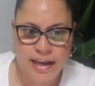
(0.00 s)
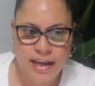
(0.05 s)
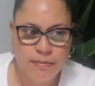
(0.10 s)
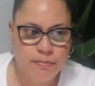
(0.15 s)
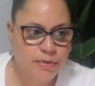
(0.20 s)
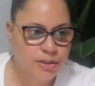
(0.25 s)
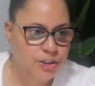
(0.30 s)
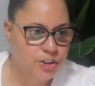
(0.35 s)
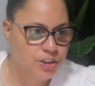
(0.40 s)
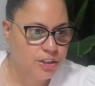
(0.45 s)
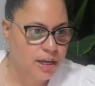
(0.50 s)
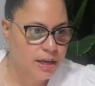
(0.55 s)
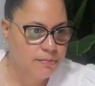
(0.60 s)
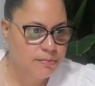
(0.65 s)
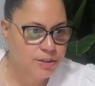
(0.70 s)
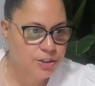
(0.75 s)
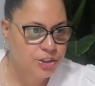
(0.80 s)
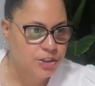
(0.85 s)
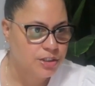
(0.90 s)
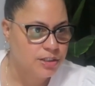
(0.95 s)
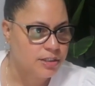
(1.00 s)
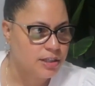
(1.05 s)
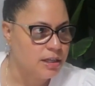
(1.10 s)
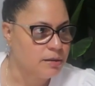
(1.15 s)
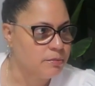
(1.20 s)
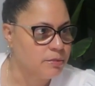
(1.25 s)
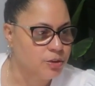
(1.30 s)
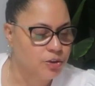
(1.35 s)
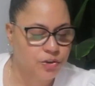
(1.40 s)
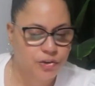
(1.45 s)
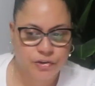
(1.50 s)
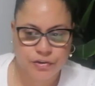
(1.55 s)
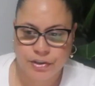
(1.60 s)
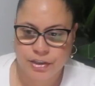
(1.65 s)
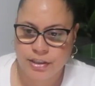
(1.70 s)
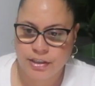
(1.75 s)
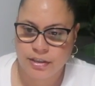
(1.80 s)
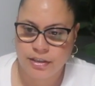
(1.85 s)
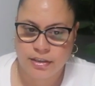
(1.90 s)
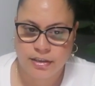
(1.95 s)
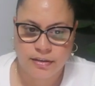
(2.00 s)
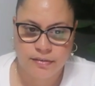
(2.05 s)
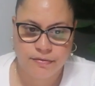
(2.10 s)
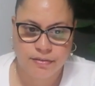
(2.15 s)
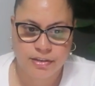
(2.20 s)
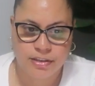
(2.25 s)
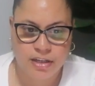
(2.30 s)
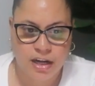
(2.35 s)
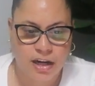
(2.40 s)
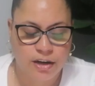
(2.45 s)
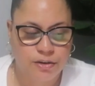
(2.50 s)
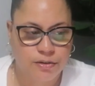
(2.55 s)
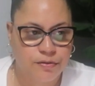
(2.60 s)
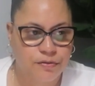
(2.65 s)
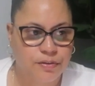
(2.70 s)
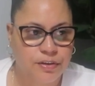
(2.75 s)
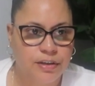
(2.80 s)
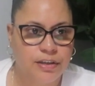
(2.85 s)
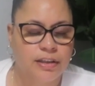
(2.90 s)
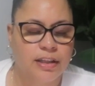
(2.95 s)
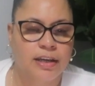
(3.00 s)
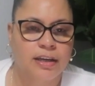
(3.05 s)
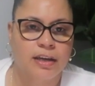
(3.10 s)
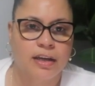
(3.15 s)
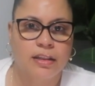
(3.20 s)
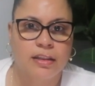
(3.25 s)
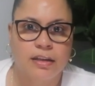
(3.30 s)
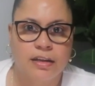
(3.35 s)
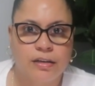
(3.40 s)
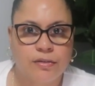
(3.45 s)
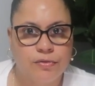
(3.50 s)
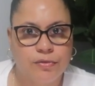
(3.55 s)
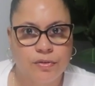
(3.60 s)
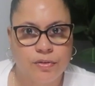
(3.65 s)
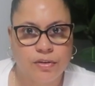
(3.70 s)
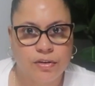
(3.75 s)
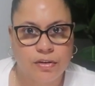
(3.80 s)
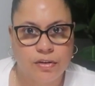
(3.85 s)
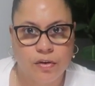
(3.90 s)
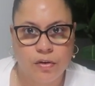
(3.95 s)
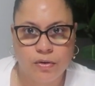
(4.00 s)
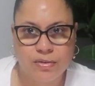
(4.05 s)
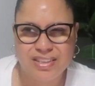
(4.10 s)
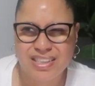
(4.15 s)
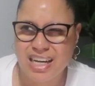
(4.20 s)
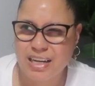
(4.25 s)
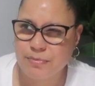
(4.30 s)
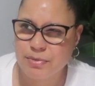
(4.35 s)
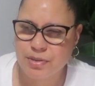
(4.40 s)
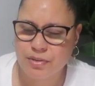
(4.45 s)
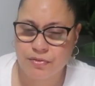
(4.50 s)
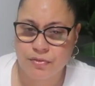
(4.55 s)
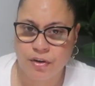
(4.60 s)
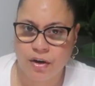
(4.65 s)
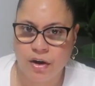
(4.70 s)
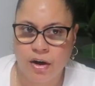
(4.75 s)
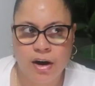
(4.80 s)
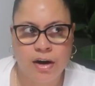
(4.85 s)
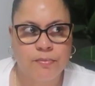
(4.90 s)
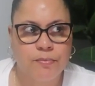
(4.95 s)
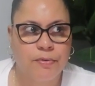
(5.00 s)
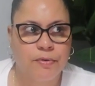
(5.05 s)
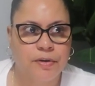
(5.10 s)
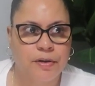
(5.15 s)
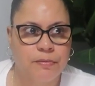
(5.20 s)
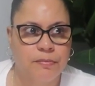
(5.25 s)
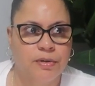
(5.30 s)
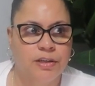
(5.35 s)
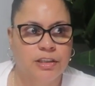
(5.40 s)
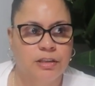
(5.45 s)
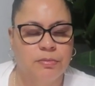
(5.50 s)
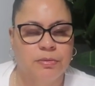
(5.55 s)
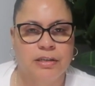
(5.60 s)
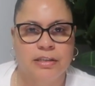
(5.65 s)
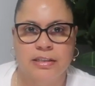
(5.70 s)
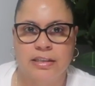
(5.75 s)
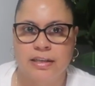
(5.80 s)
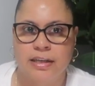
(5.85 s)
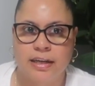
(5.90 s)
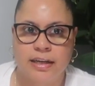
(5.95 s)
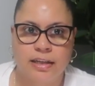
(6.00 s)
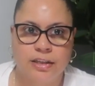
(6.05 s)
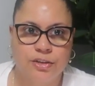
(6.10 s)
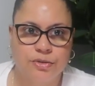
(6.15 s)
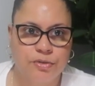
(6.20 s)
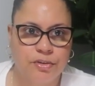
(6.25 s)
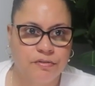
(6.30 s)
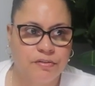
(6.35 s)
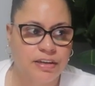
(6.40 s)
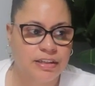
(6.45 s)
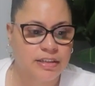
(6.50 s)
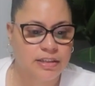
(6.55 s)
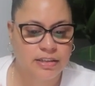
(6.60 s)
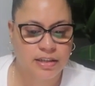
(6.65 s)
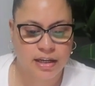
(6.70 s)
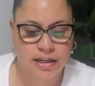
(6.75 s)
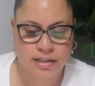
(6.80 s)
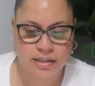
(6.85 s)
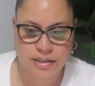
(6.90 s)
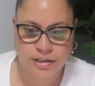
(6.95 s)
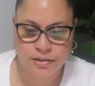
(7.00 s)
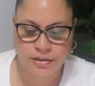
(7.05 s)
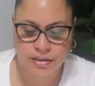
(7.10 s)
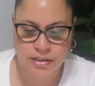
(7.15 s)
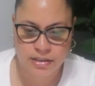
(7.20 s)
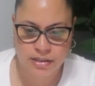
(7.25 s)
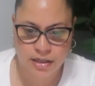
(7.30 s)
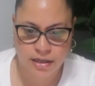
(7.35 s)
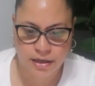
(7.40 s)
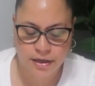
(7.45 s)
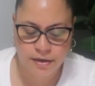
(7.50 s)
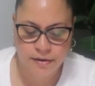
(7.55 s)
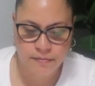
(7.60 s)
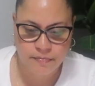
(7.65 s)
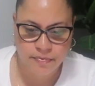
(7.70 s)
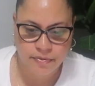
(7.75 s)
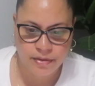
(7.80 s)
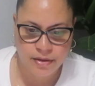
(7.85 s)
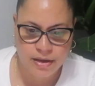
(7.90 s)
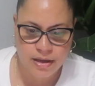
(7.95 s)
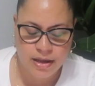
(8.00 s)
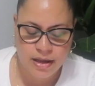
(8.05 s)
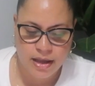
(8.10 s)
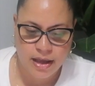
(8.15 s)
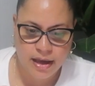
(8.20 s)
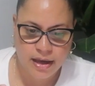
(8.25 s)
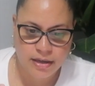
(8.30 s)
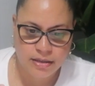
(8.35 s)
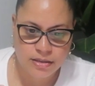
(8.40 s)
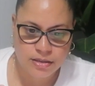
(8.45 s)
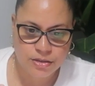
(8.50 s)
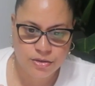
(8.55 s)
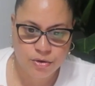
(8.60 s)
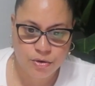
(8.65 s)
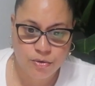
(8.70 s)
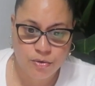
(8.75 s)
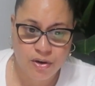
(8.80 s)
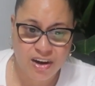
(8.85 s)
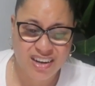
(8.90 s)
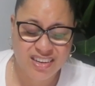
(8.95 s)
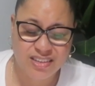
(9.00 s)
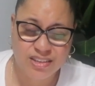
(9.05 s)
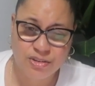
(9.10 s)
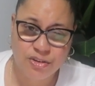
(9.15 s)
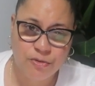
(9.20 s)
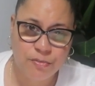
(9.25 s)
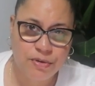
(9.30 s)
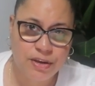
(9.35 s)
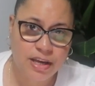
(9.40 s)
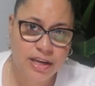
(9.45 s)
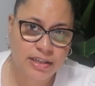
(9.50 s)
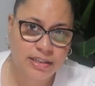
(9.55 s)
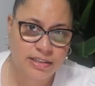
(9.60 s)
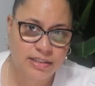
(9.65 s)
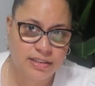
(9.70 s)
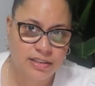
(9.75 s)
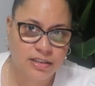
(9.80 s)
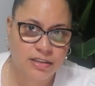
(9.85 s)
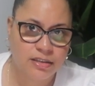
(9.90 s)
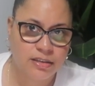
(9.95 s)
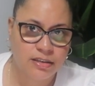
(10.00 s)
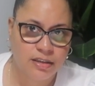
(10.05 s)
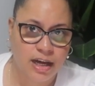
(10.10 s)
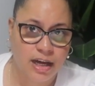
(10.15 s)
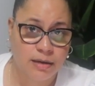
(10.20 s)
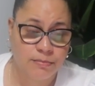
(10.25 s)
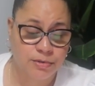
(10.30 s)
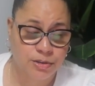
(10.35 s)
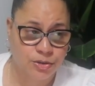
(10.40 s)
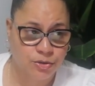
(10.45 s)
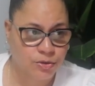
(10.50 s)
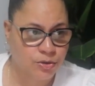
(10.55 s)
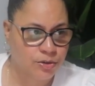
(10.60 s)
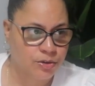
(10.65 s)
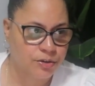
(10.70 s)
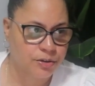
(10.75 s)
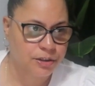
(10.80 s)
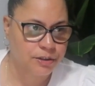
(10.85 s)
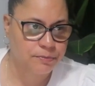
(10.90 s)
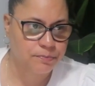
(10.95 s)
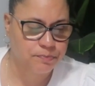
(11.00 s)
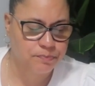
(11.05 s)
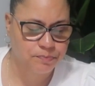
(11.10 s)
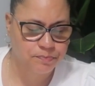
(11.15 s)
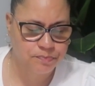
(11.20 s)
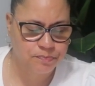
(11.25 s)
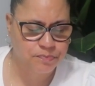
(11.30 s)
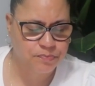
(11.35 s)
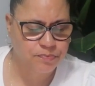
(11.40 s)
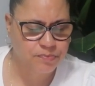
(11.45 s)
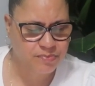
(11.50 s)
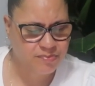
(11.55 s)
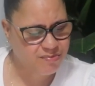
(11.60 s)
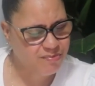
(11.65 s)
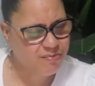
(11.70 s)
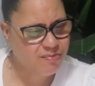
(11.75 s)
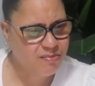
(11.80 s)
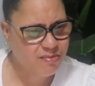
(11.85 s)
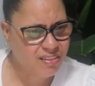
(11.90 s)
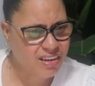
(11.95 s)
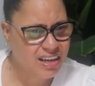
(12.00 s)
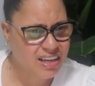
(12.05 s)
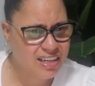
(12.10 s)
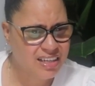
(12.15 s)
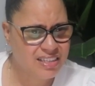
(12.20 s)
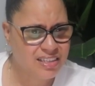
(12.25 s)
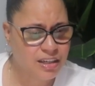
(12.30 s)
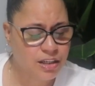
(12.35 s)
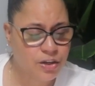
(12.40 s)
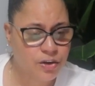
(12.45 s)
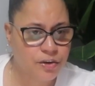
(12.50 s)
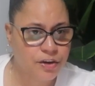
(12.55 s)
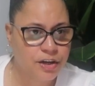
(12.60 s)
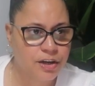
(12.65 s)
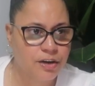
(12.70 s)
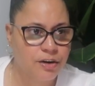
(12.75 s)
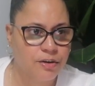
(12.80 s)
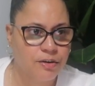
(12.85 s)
images, imagery, photography. Like, I love all types of art pretty much, because again I do event design, interior design. And so Adobe XD, I'm still learning. It's a learning